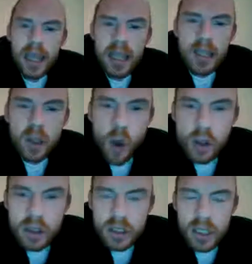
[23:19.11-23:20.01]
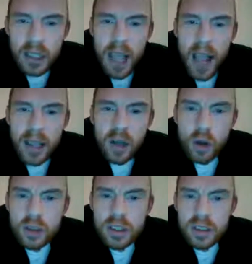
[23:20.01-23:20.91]
In your higher
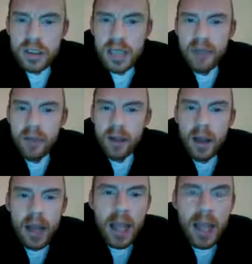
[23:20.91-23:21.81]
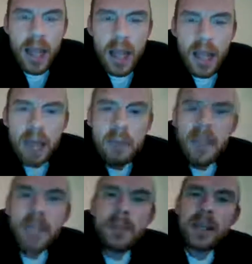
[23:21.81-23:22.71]
consciousness level, and
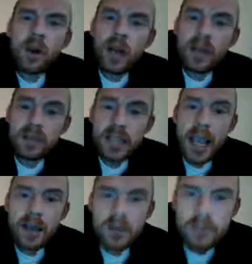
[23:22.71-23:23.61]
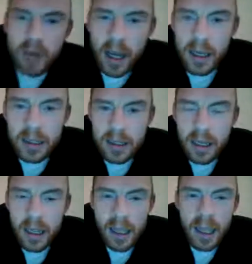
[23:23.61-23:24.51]
me being on level 10, right?
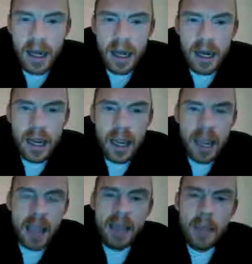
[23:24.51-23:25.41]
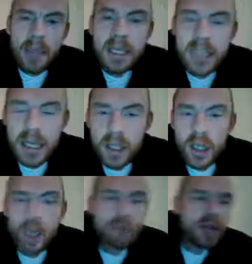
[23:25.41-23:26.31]
And then me saying to
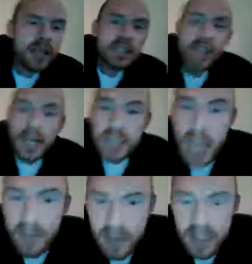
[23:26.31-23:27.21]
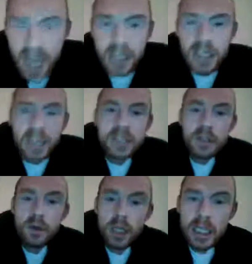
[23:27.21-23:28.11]
you, right, to get to level 10, you
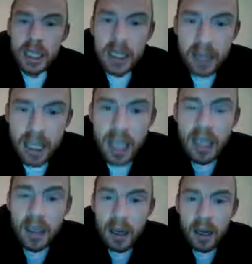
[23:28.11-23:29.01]
need the key.